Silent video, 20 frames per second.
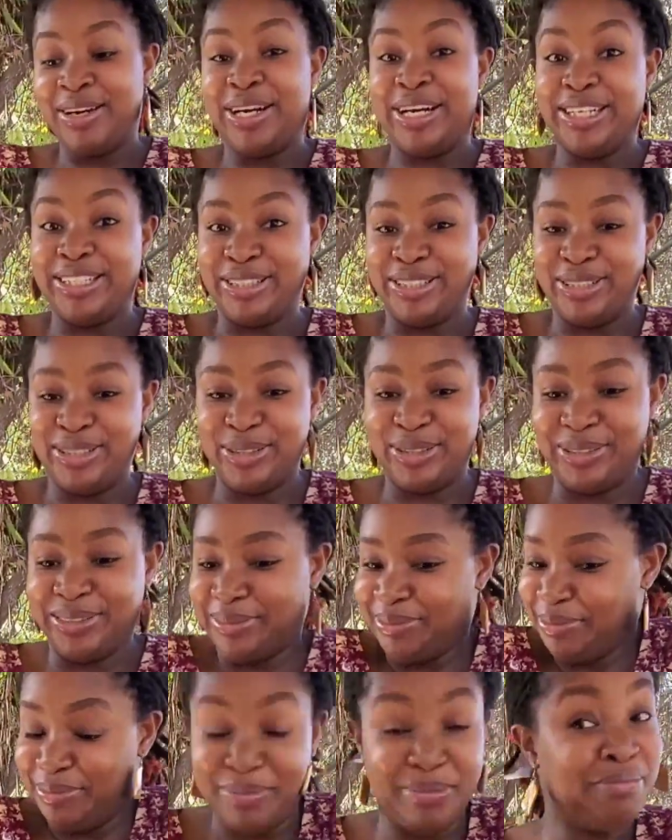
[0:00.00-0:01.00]
Alright, so
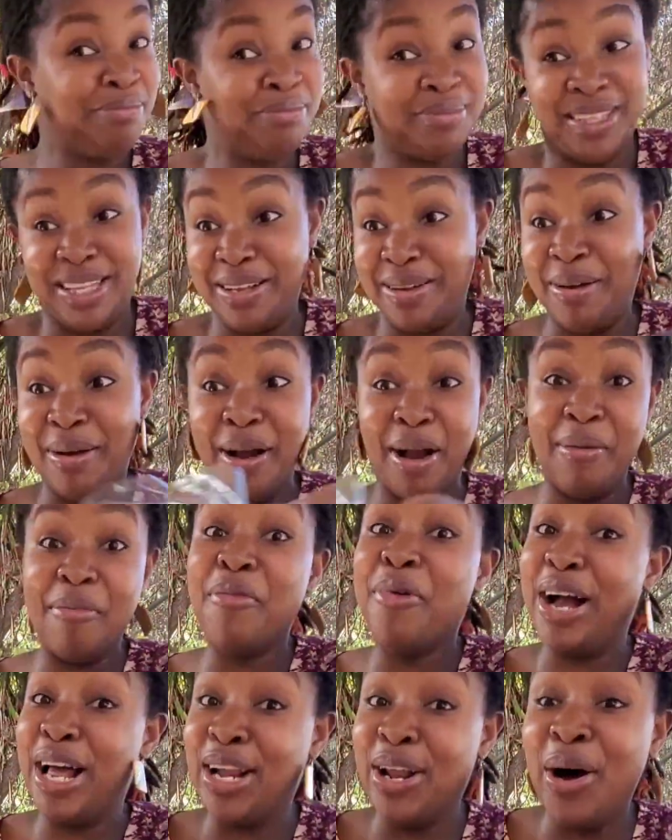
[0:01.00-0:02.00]

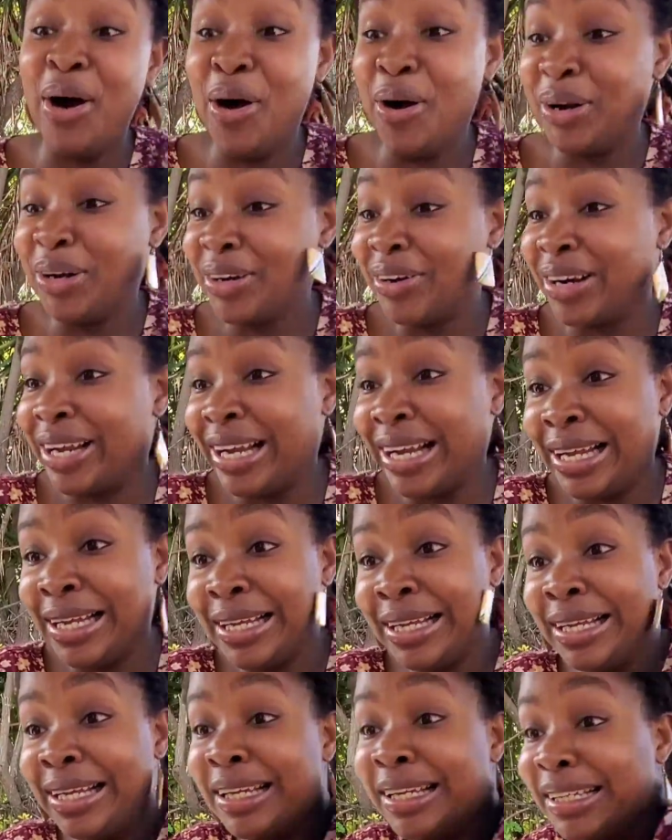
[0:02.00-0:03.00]
I'm well
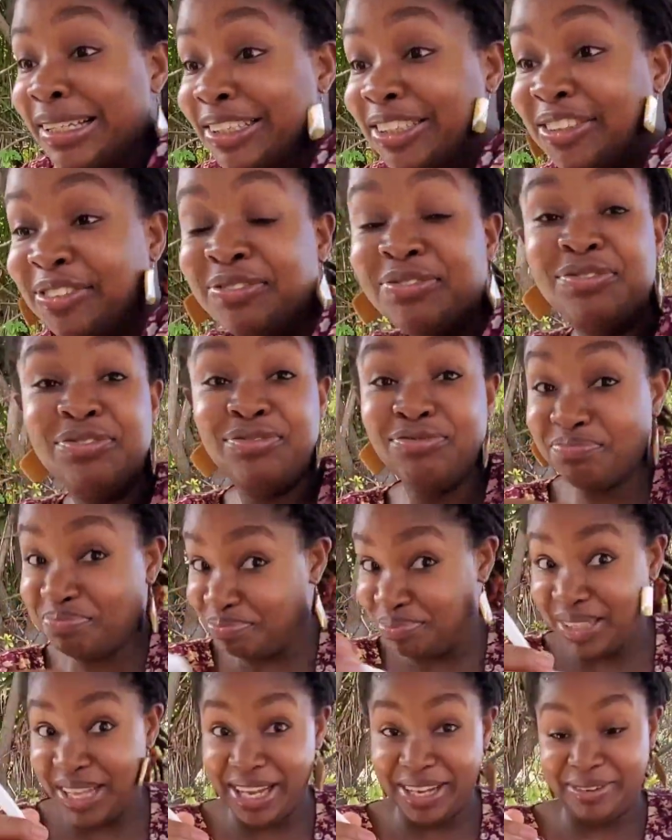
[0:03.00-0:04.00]
hungry. It's
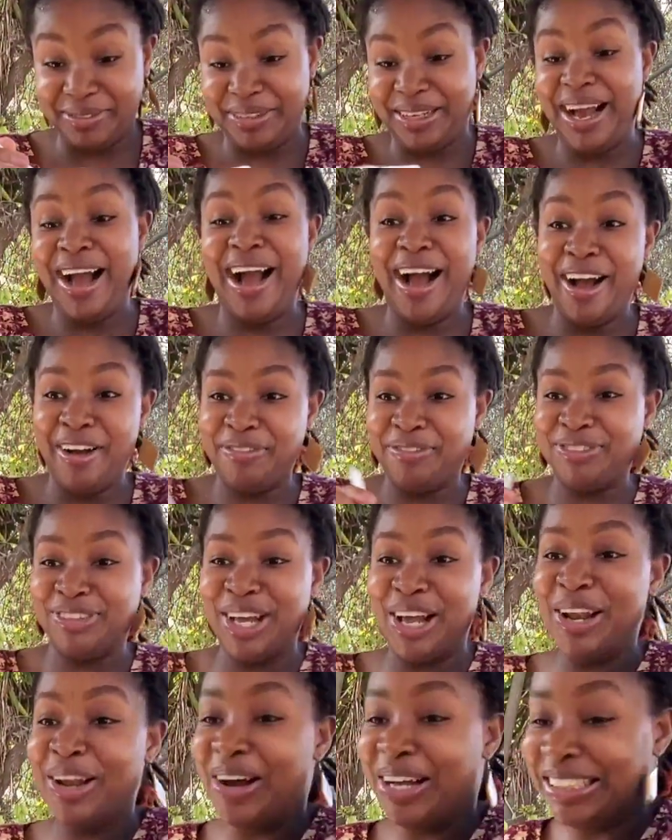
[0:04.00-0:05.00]
like
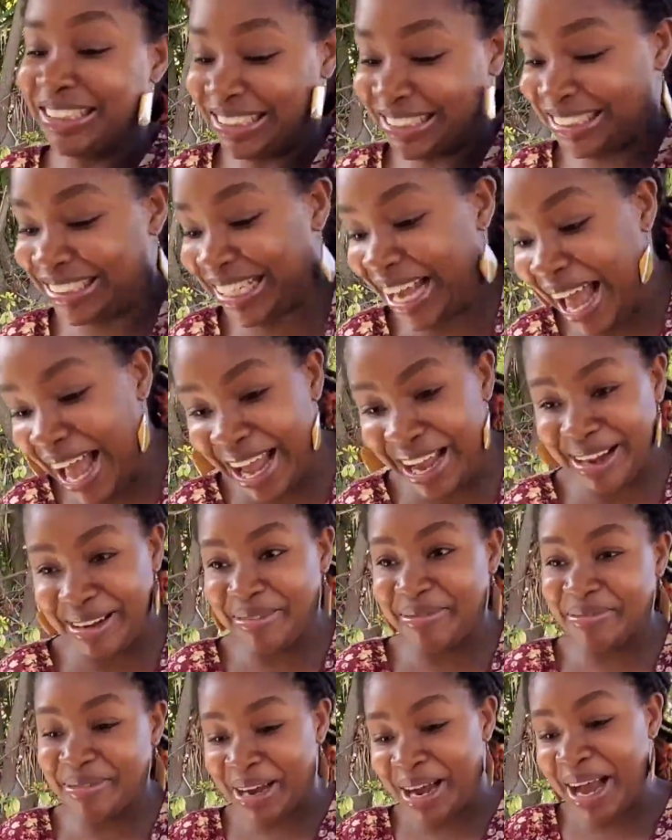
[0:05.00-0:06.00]
after
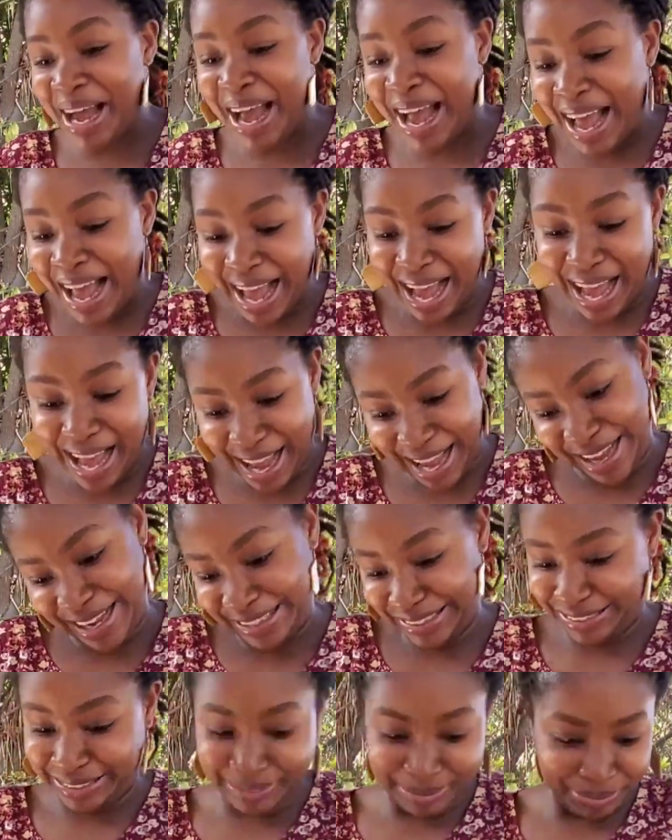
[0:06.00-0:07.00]
lunchtime,
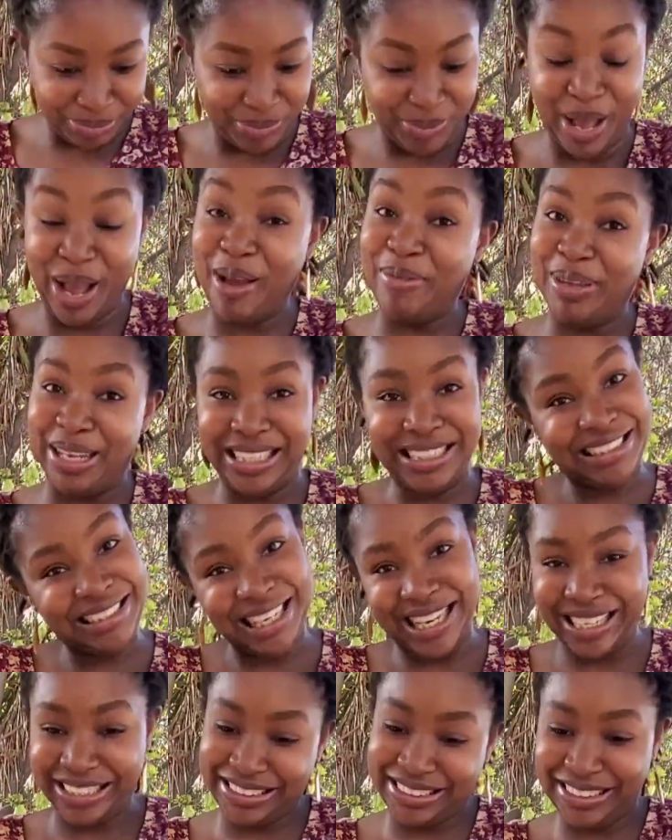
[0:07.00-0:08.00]
and I'm
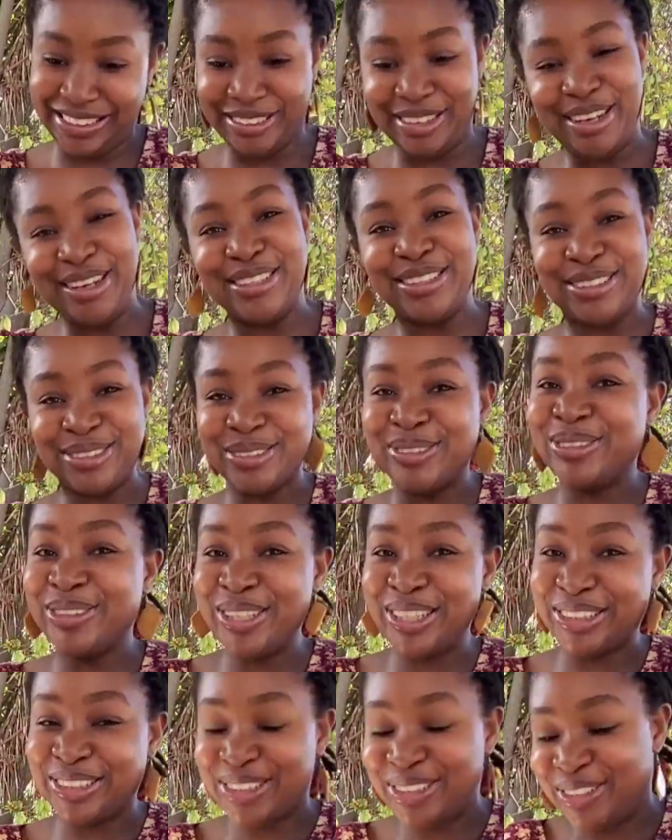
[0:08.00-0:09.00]
excited because
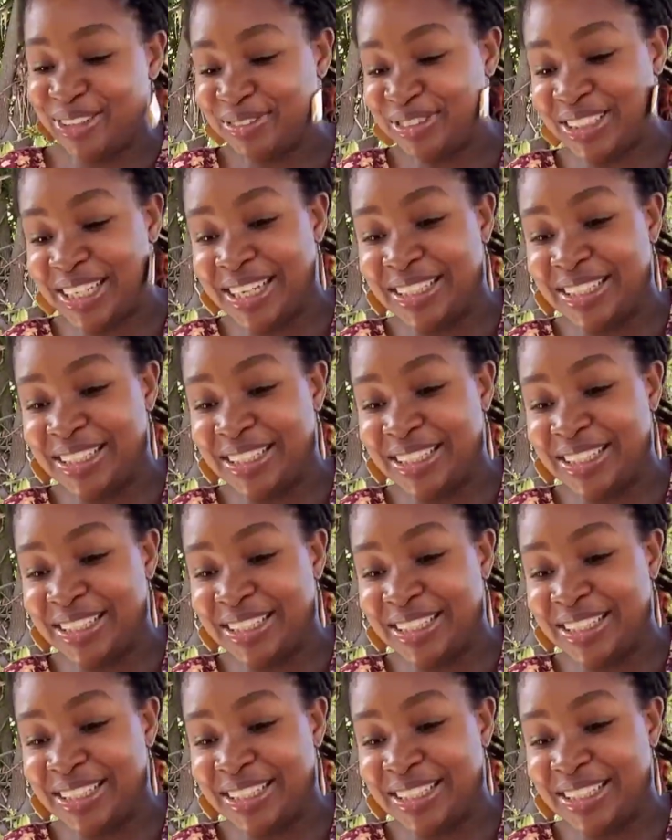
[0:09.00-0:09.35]
who doesn't love